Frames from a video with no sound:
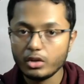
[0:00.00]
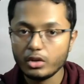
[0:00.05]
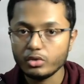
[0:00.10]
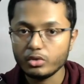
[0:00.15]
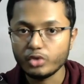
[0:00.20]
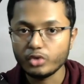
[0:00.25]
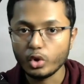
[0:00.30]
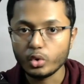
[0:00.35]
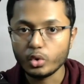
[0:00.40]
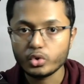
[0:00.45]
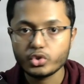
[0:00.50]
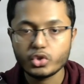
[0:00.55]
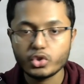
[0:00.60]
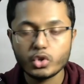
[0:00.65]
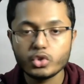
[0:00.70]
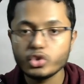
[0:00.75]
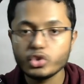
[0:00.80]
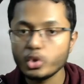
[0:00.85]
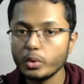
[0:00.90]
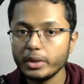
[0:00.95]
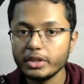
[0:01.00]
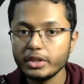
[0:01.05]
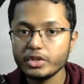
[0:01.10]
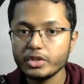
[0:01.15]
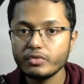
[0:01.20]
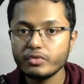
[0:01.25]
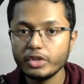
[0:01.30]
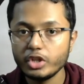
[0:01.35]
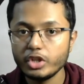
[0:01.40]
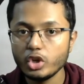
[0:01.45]
Hello folks. So in
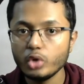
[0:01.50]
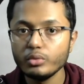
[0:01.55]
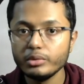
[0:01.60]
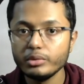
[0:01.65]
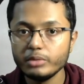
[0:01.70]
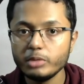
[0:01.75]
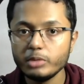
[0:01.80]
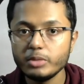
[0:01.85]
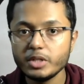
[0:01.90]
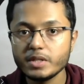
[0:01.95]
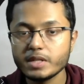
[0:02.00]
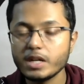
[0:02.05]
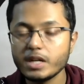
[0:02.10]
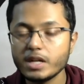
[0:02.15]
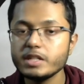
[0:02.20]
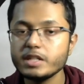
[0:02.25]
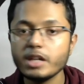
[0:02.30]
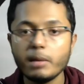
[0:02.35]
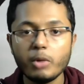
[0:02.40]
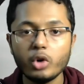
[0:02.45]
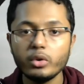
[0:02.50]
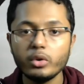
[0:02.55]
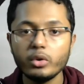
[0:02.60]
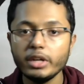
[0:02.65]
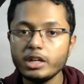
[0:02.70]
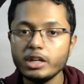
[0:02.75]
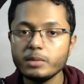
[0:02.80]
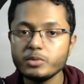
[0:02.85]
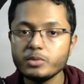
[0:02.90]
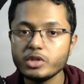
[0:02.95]
this video we will be discussing
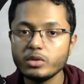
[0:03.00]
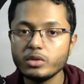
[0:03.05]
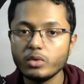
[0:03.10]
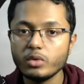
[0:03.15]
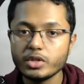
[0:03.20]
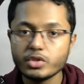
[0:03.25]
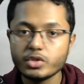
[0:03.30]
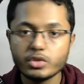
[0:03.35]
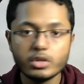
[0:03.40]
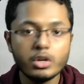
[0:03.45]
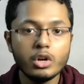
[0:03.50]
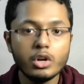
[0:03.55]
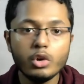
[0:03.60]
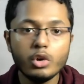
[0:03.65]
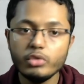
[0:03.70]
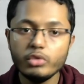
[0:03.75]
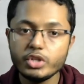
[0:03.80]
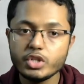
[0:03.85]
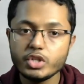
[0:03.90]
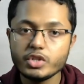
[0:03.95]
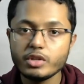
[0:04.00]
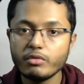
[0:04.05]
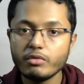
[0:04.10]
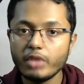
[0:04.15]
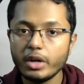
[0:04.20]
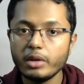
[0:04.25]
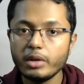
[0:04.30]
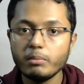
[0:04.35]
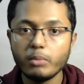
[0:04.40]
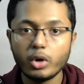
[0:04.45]
about enums in Rust, which is a
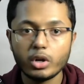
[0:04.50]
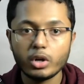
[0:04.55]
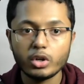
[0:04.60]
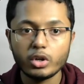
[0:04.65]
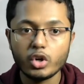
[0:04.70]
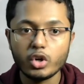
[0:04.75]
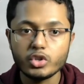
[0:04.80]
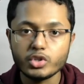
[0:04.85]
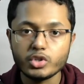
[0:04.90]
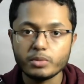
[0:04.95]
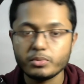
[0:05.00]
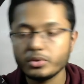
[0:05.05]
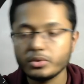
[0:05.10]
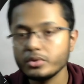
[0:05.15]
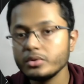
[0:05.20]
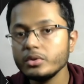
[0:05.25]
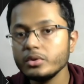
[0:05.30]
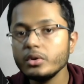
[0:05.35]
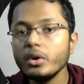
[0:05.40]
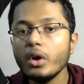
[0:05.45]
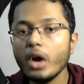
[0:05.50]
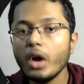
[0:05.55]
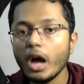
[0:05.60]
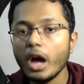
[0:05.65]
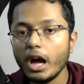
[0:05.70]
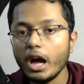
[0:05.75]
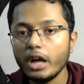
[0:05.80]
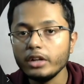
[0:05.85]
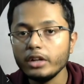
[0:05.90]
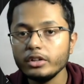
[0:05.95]
very important concept.
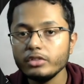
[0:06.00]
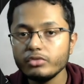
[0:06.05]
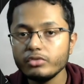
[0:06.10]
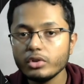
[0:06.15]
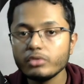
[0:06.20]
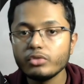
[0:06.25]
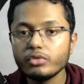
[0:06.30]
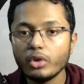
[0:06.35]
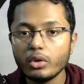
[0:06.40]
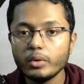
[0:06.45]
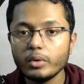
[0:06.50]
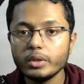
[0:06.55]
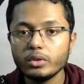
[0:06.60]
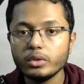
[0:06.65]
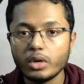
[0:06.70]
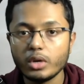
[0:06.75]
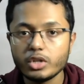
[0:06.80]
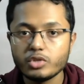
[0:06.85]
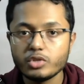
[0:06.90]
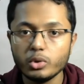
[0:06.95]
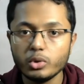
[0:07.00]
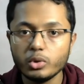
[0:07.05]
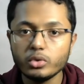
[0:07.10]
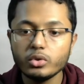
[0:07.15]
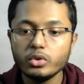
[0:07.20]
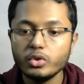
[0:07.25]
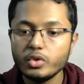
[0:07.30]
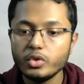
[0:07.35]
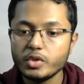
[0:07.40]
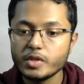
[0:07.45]
And if you're following the Rust book,
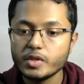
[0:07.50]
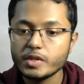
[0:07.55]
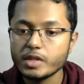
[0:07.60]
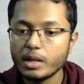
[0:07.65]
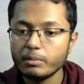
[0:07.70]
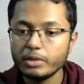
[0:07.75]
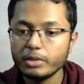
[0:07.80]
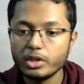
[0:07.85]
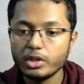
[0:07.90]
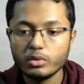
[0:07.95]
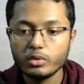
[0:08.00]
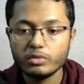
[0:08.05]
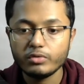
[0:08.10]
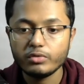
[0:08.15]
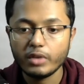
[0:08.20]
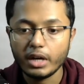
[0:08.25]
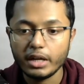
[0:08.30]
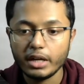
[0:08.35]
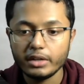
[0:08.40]
this is something you will